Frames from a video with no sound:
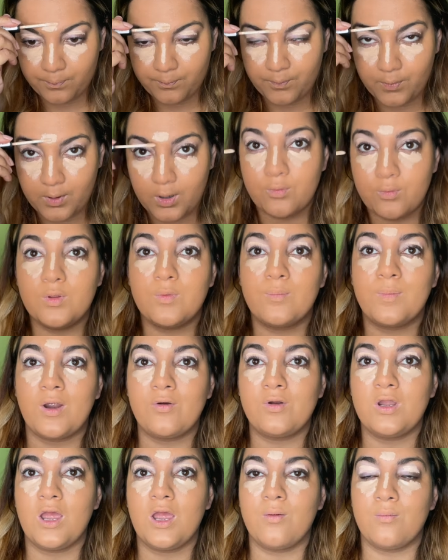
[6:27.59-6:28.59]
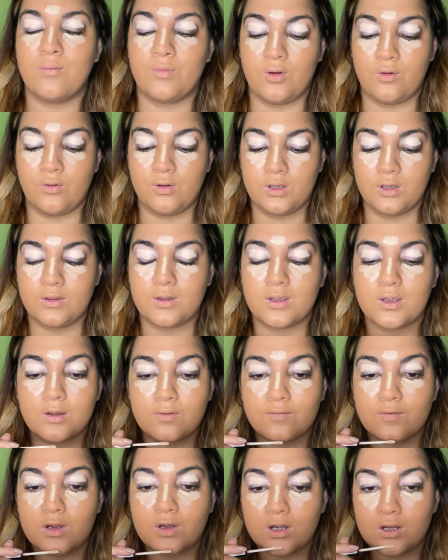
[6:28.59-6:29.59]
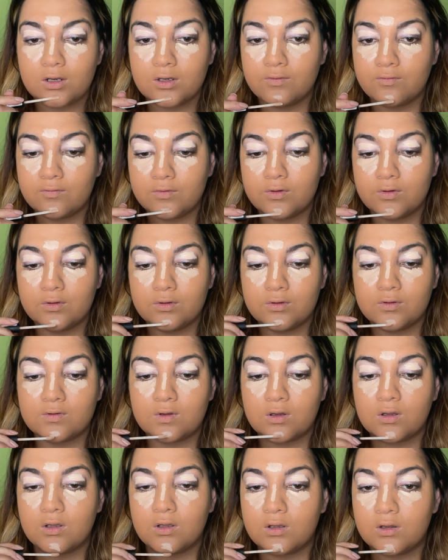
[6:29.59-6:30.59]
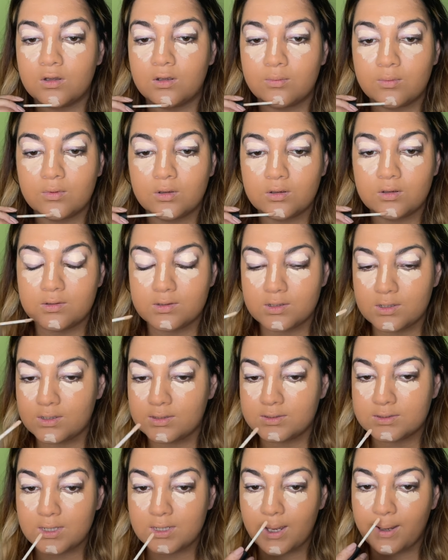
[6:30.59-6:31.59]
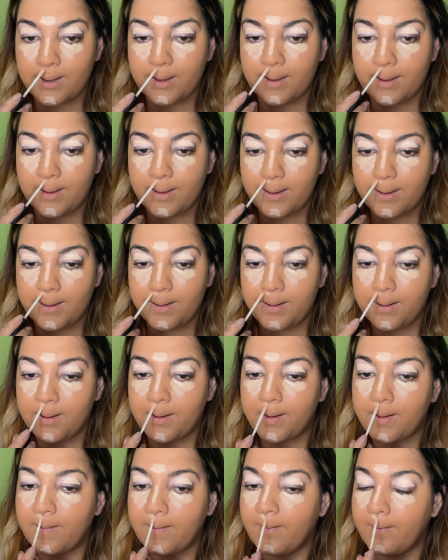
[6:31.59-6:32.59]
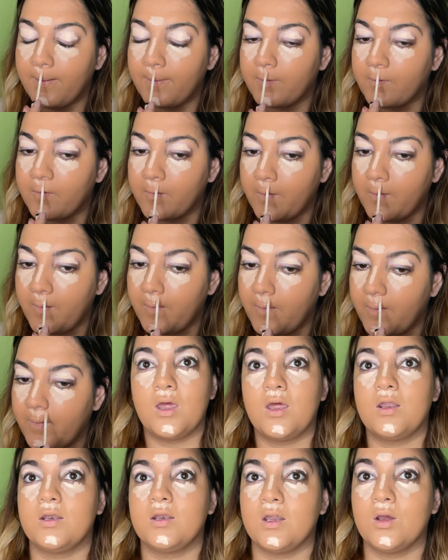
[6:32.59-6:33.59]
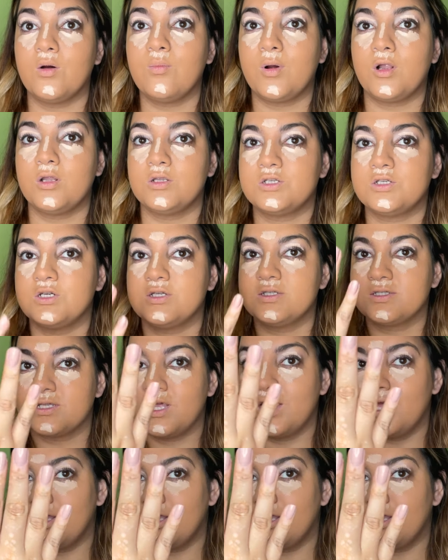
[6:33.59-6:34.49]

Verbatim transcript: But with Barry M, the only thing I've kind of used are the lip glosses and also the nail polishes.